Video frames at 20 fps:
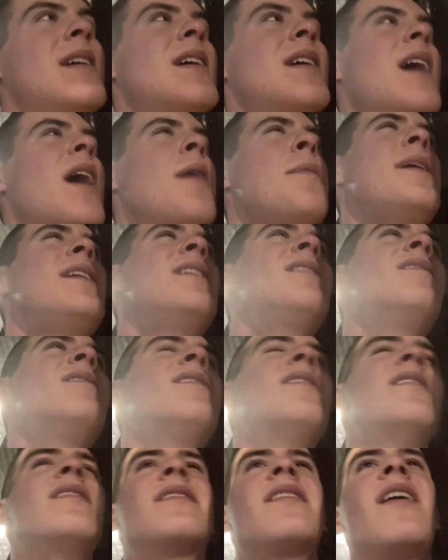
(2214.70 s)
I mean,
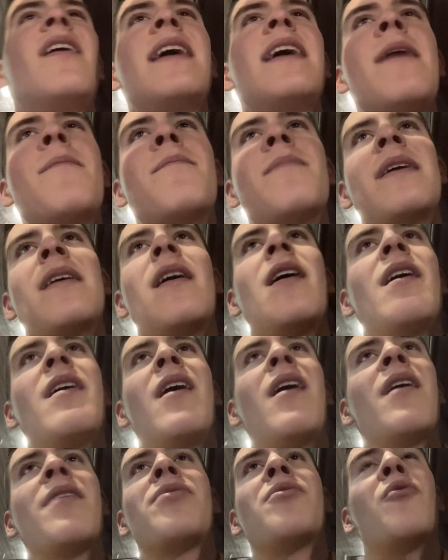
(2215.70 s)
look, Kayembe,
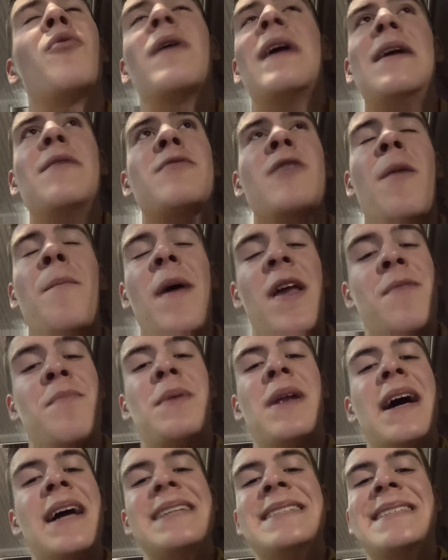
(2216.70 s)
I thought he was our best
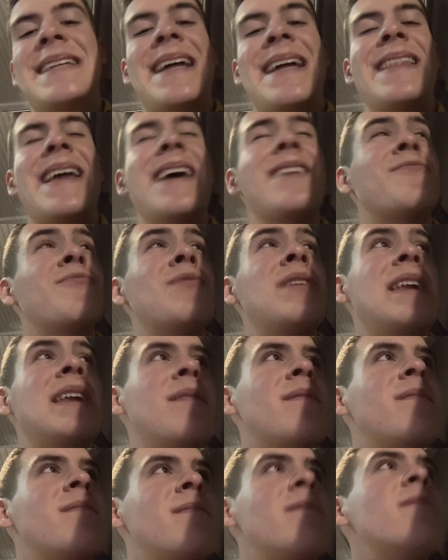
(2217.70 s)
player today, and that's
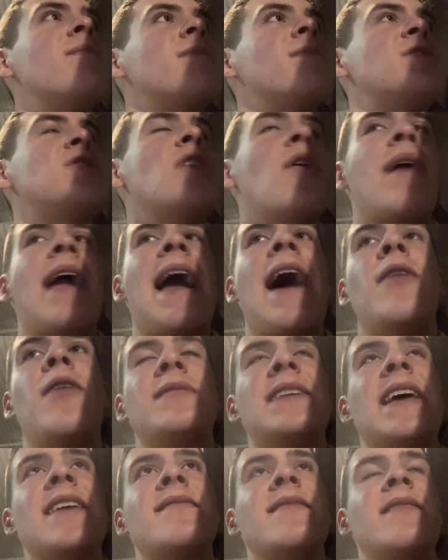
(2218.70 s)
really showing how
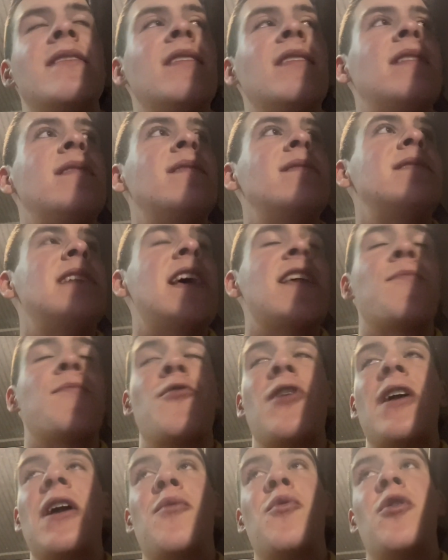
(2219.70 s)
desolate and
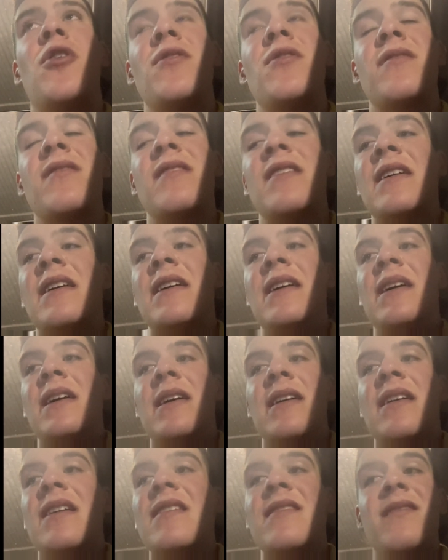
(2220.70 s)
desperate it was,
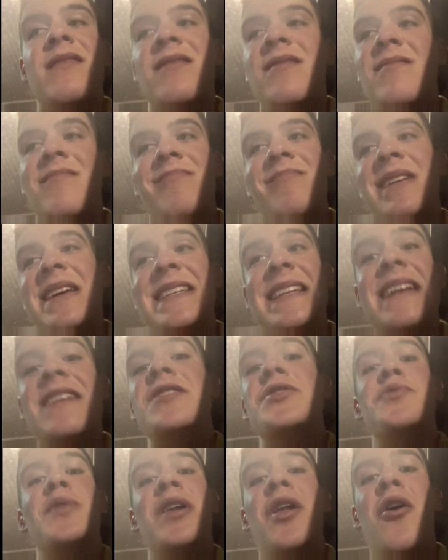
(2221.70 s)
because he didn't
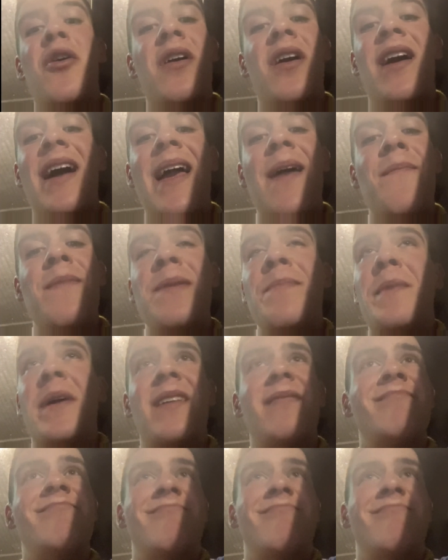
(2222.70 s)
do a lot, Kayembe, but,